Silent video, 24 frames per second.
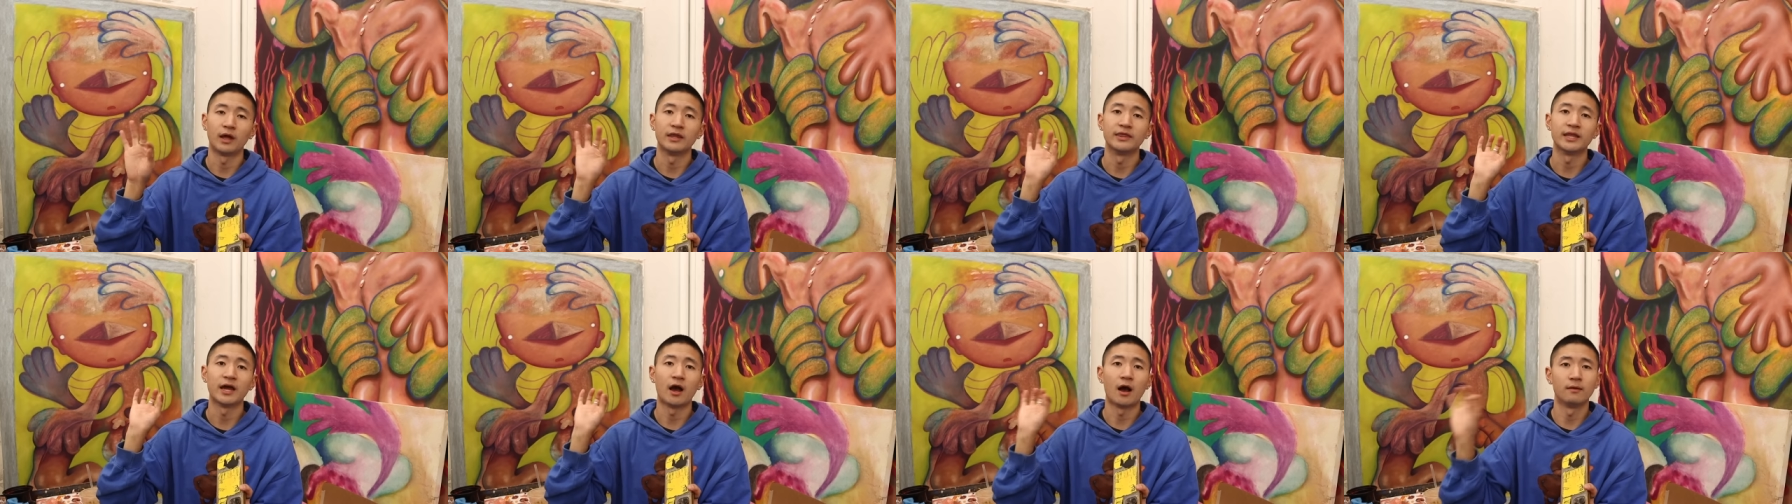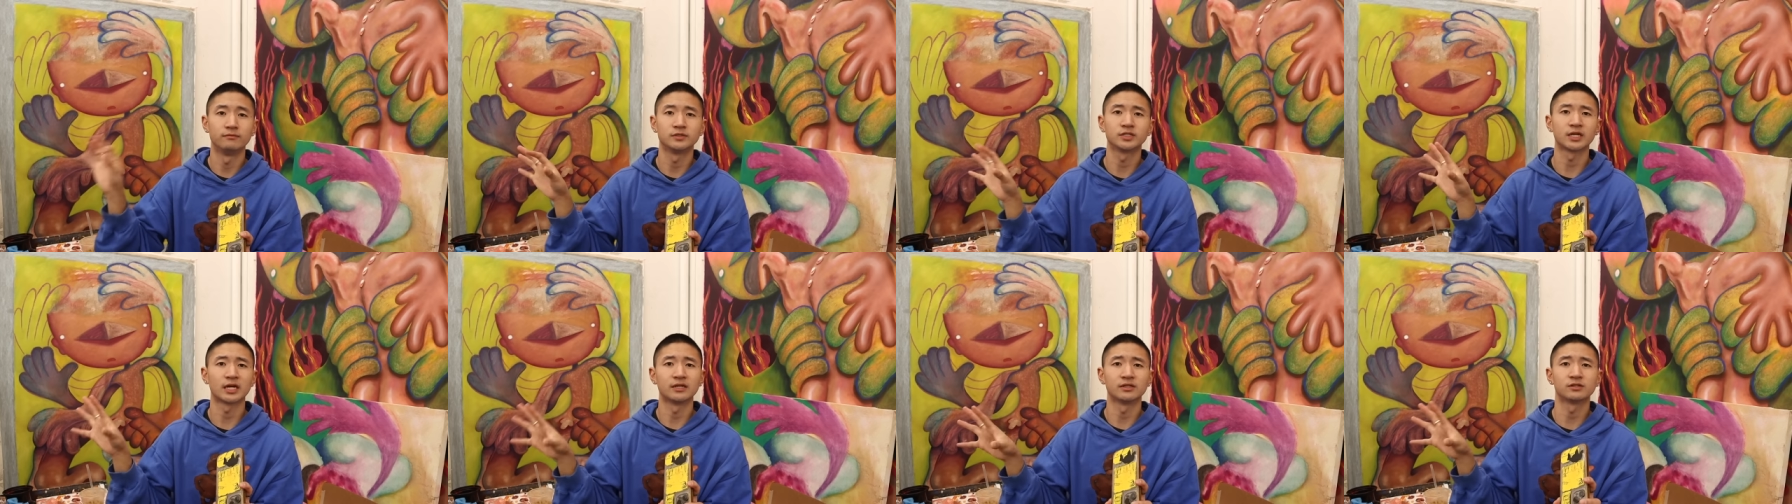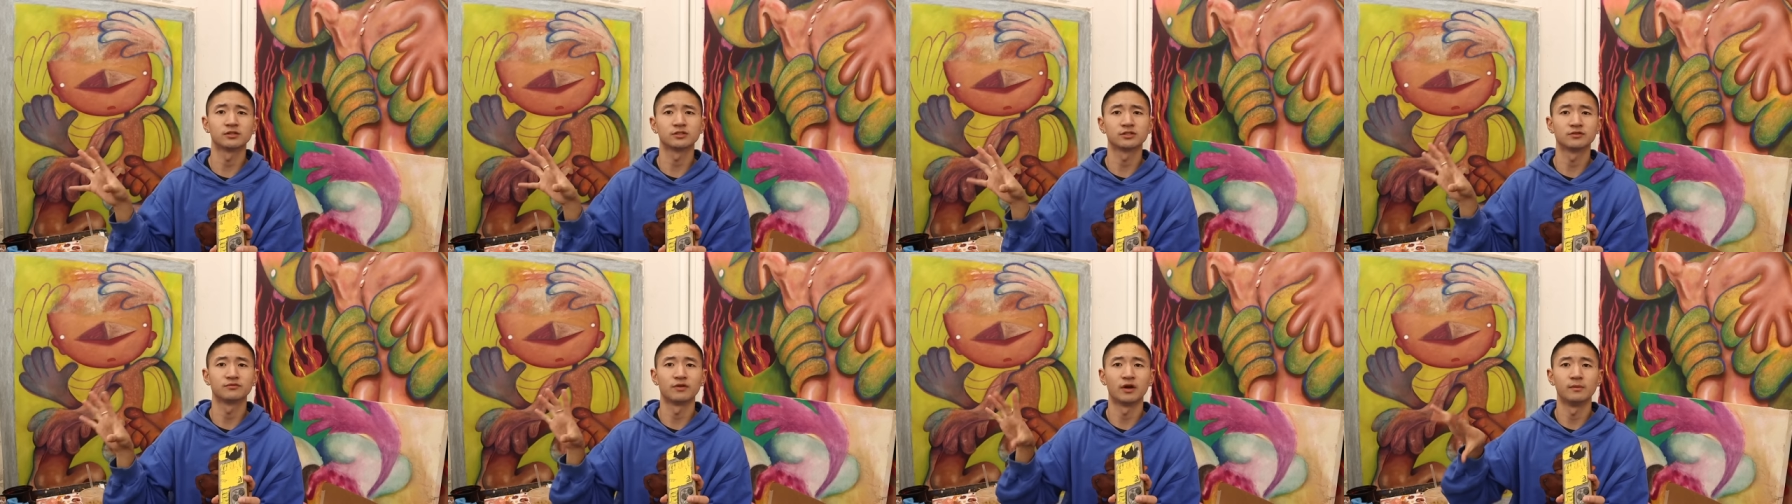And that object
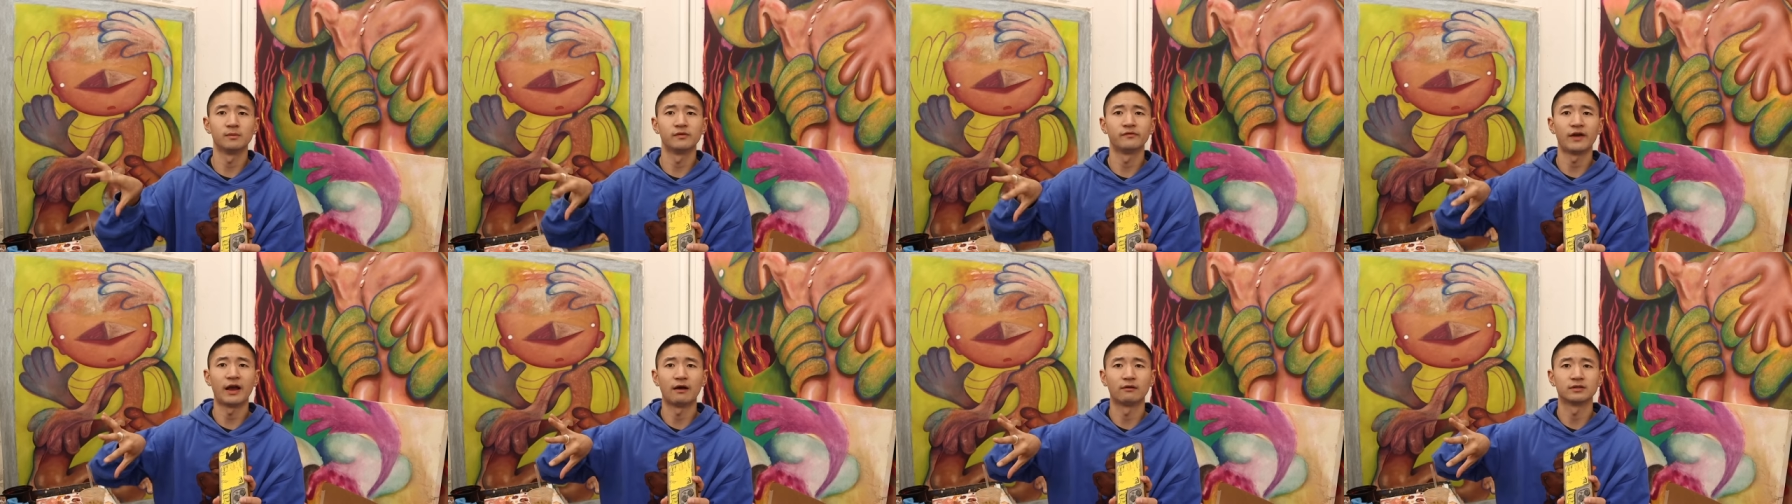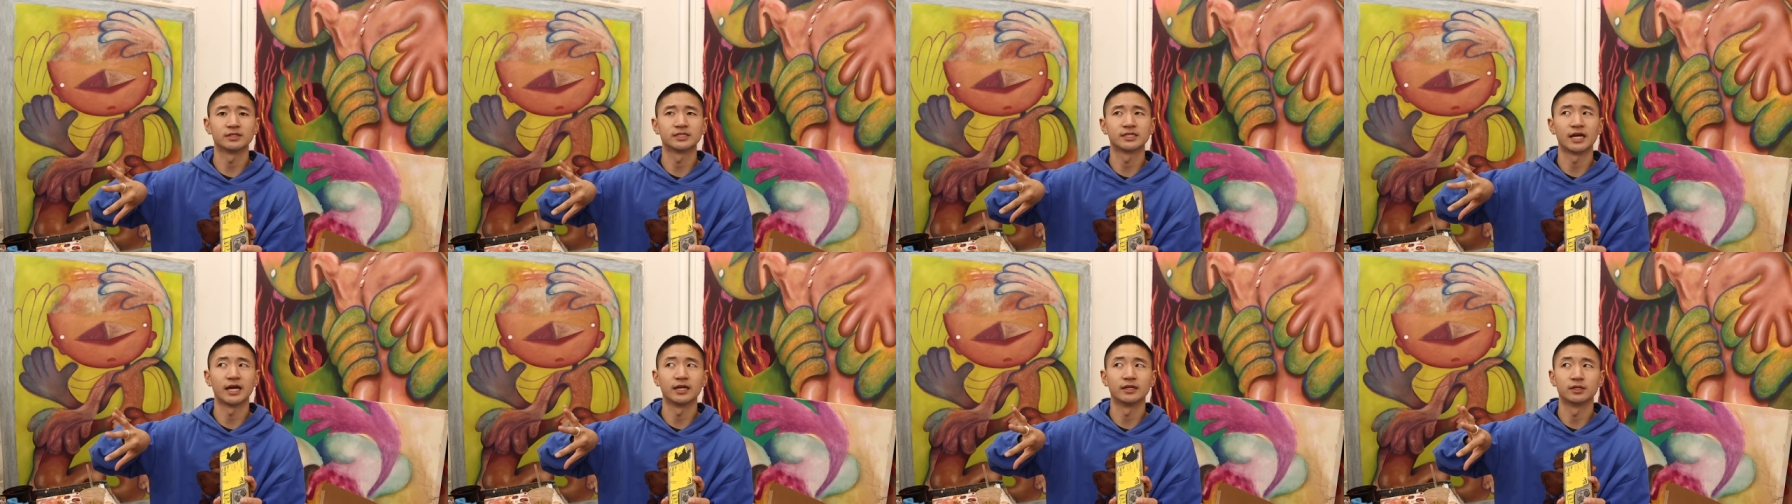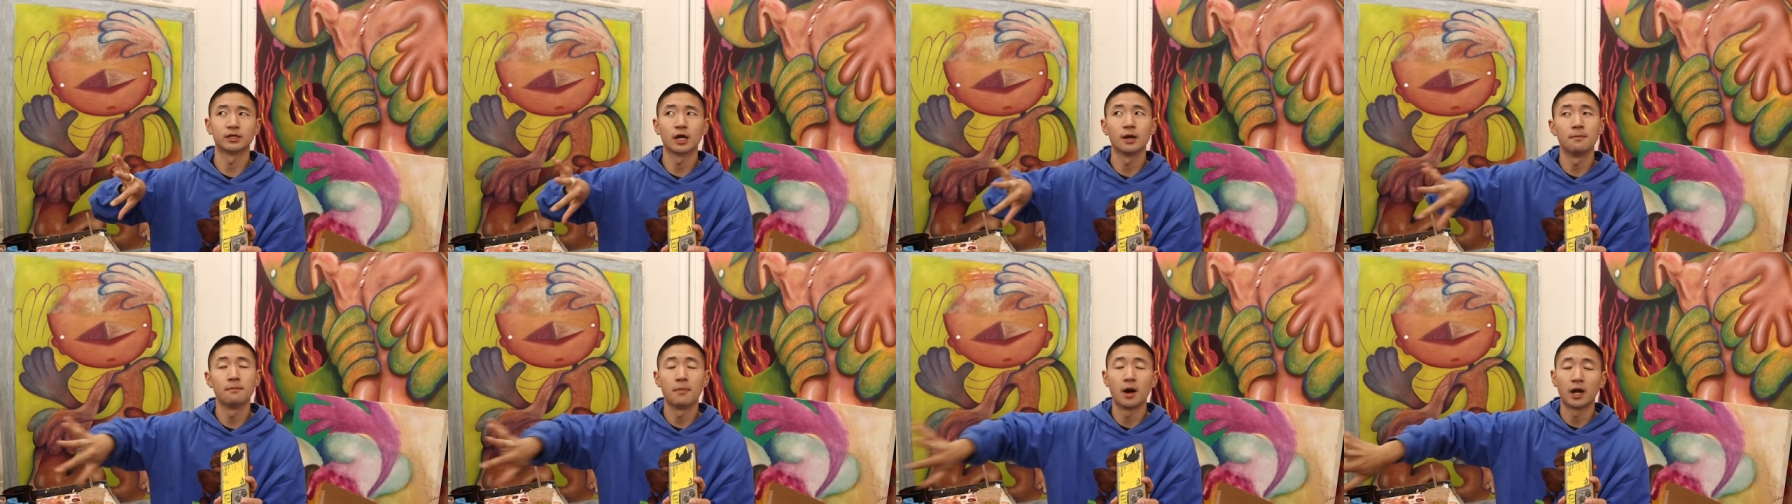enters a realm of
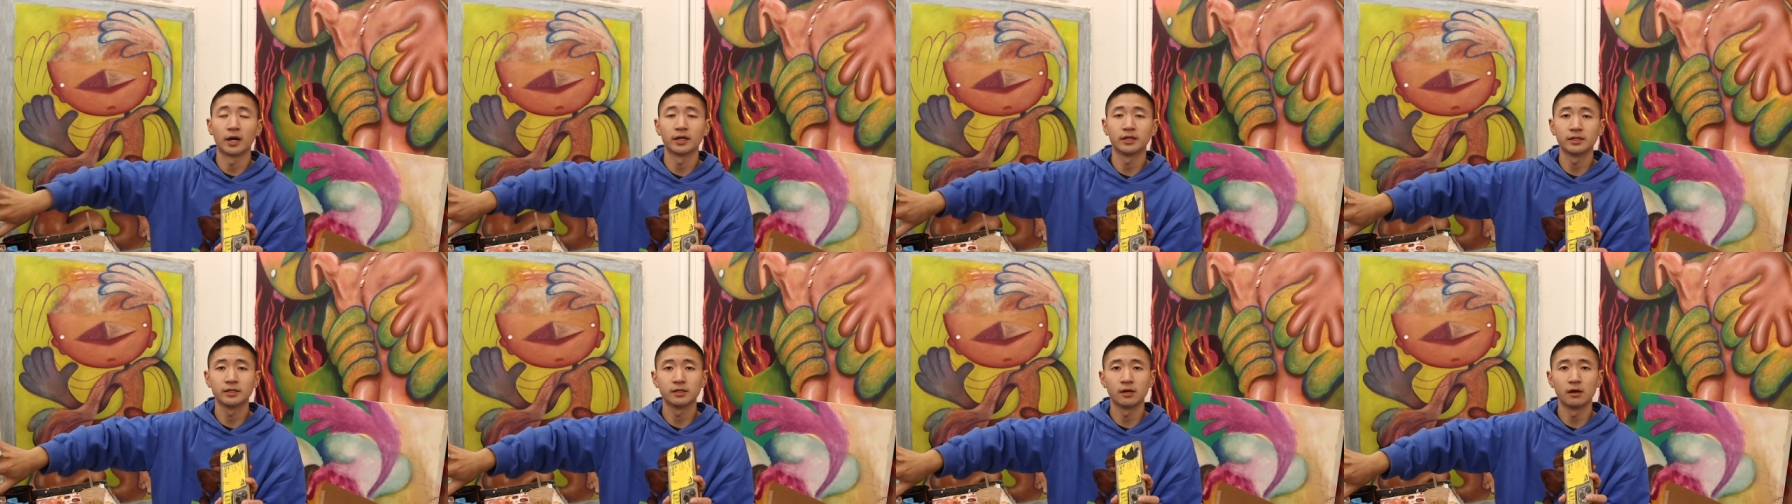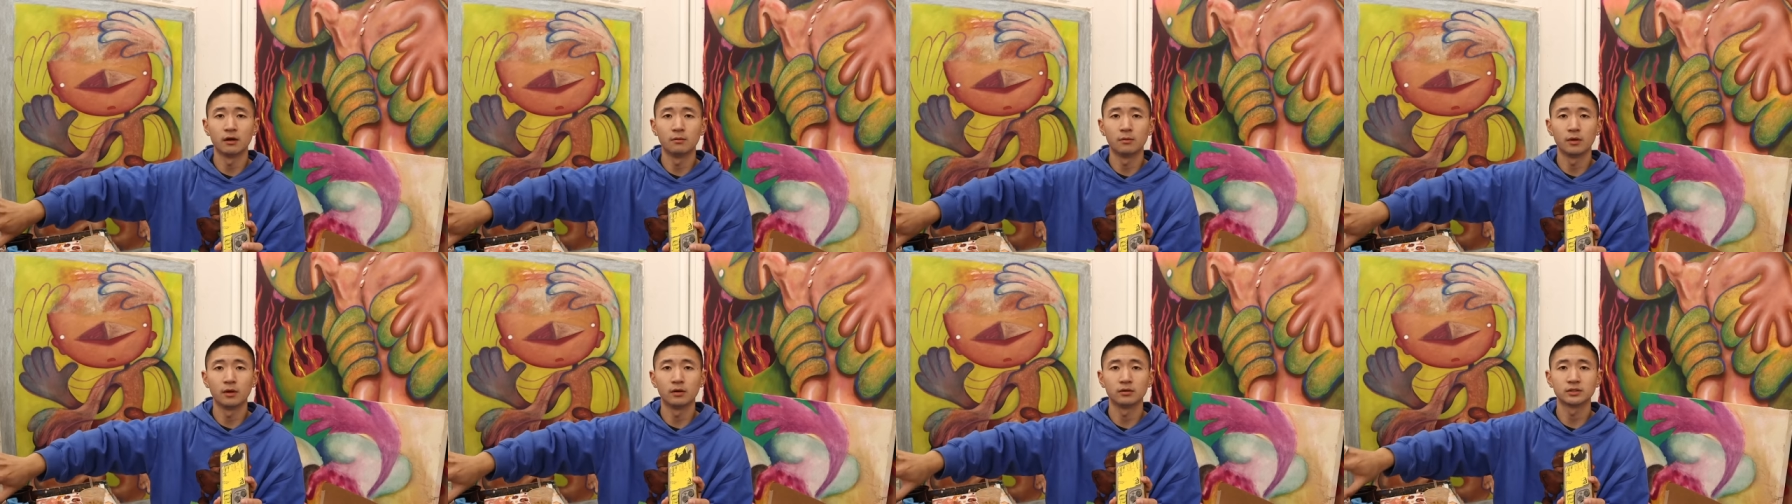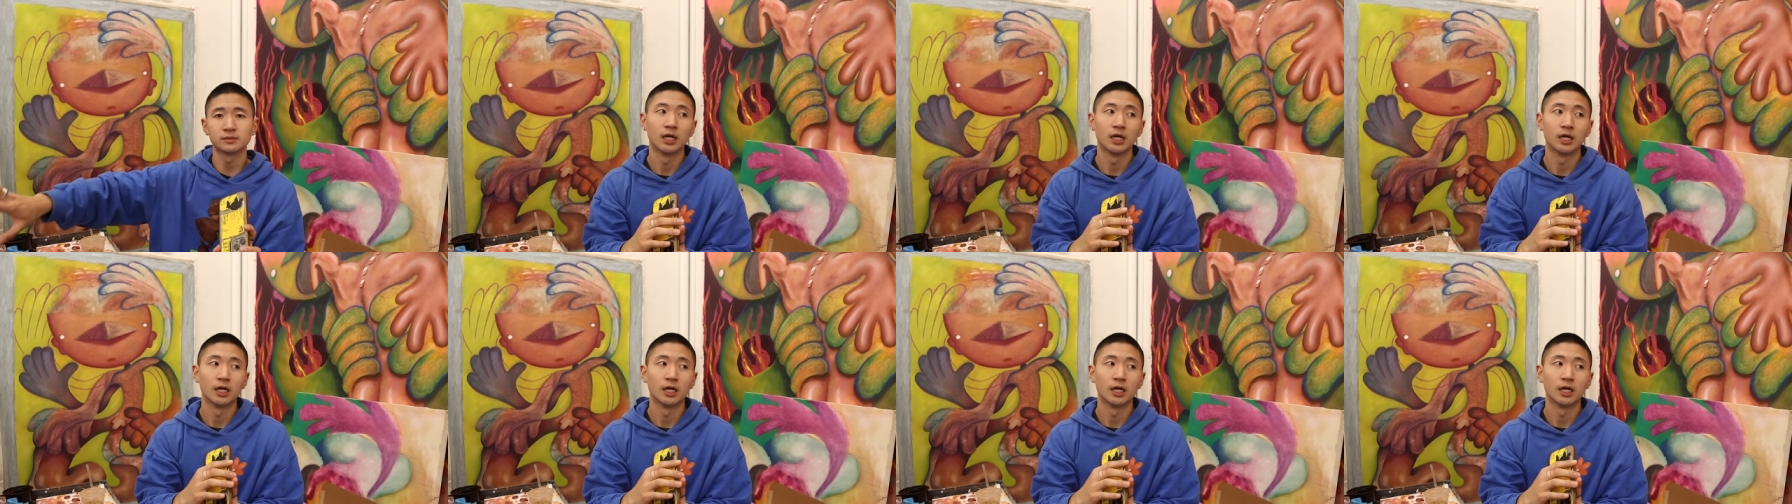outside commodity almost.